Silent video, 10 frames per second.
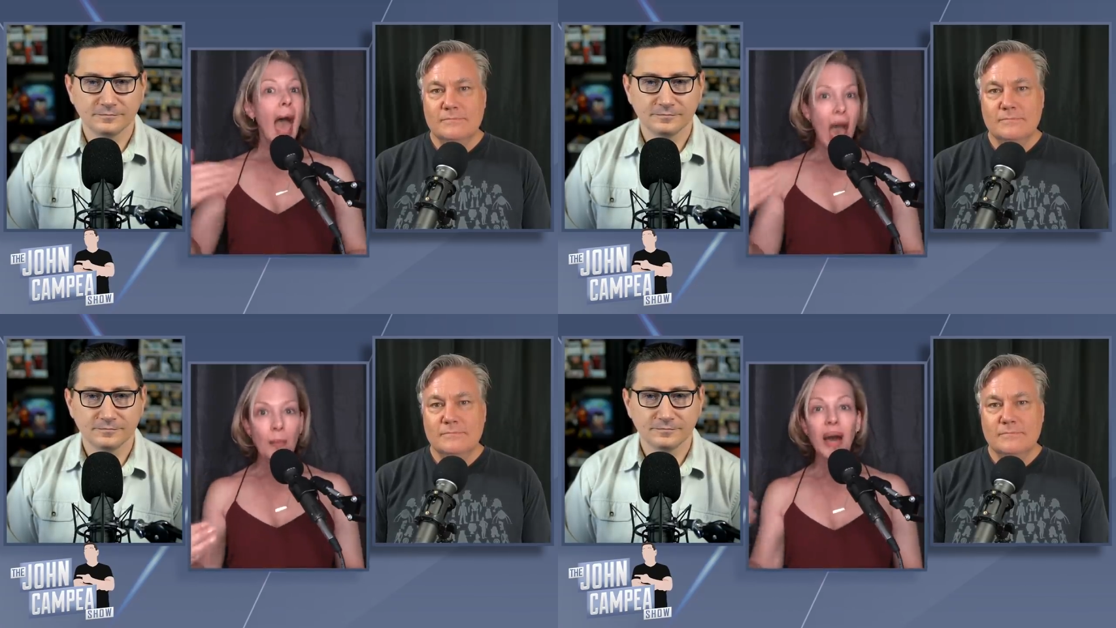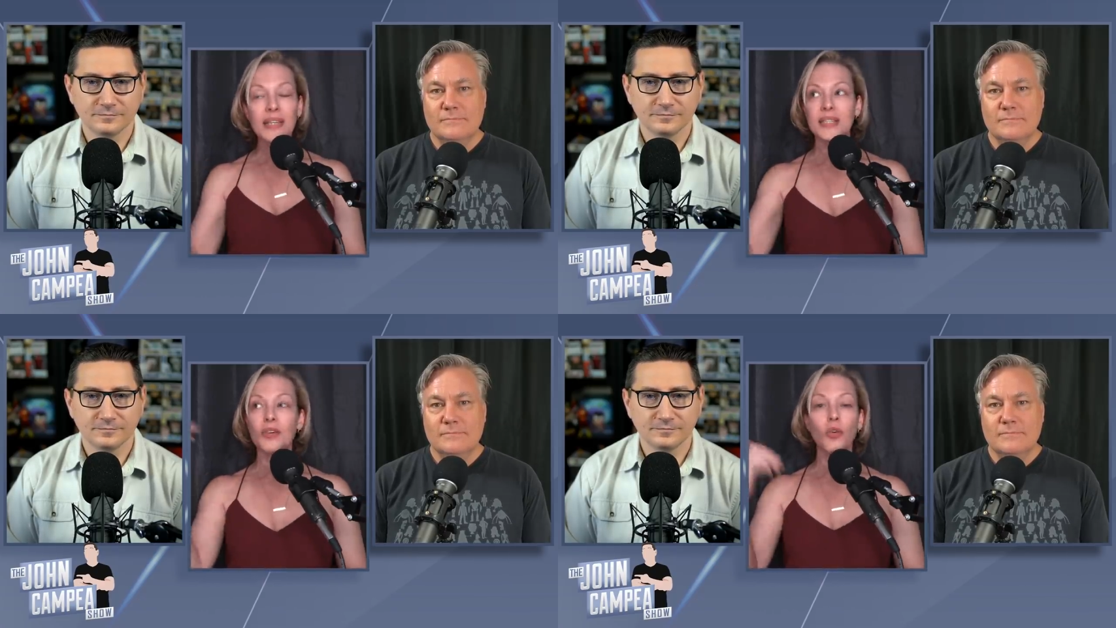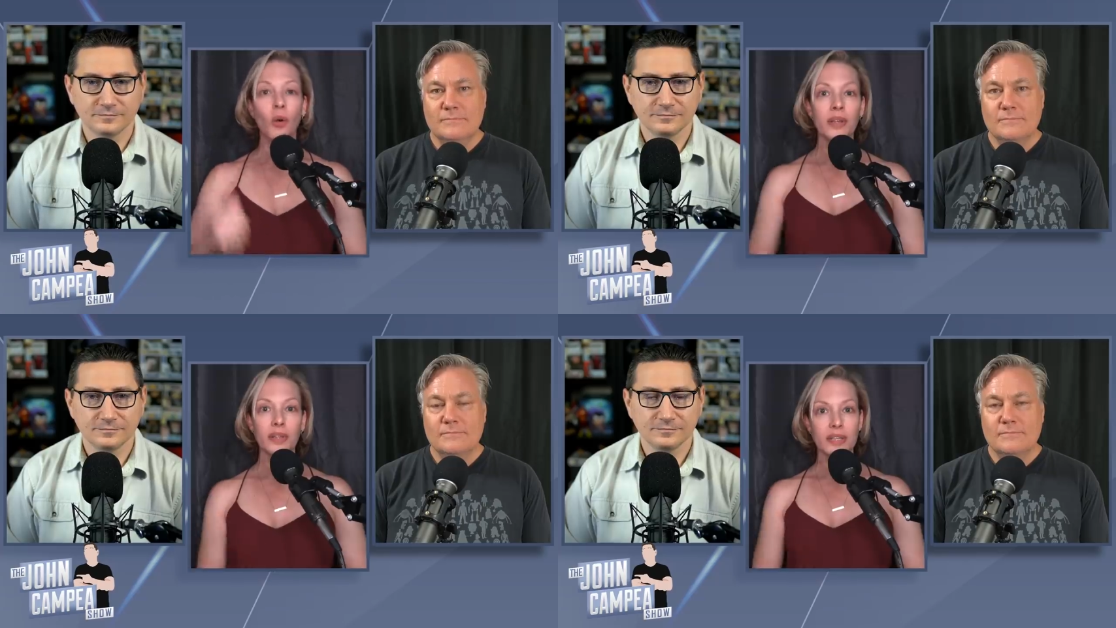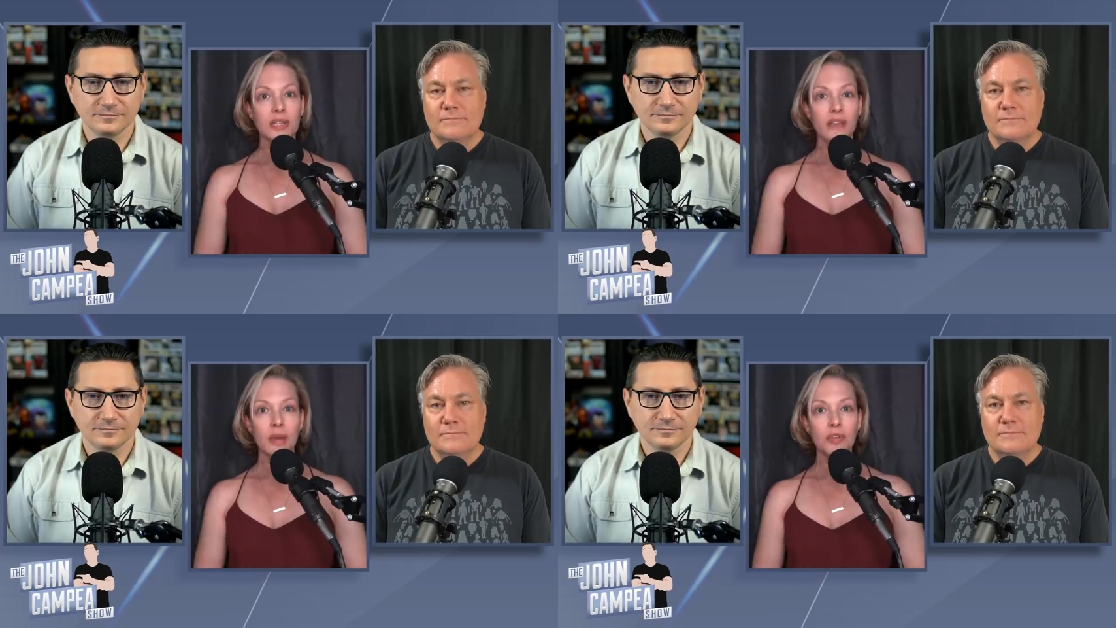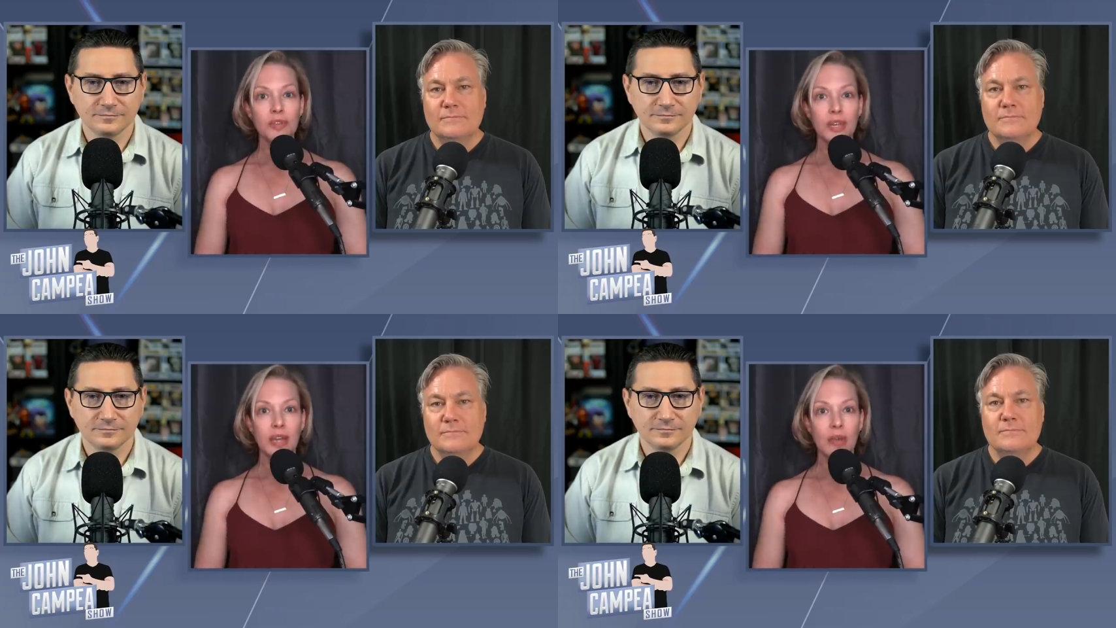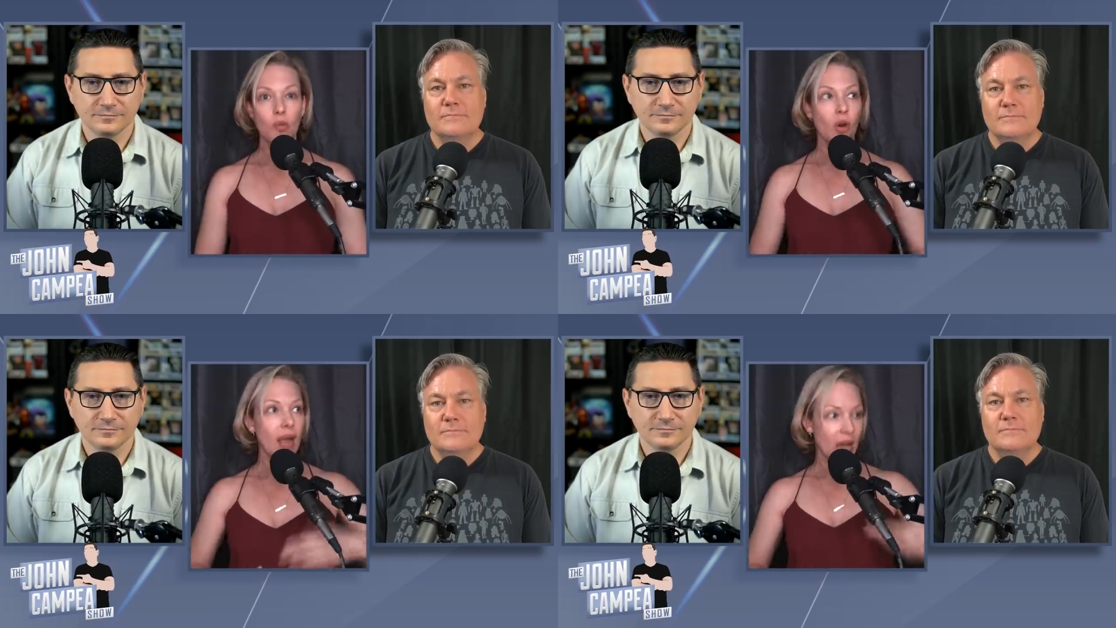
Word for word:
Speaker 1: am I still going to listen to that music anymore?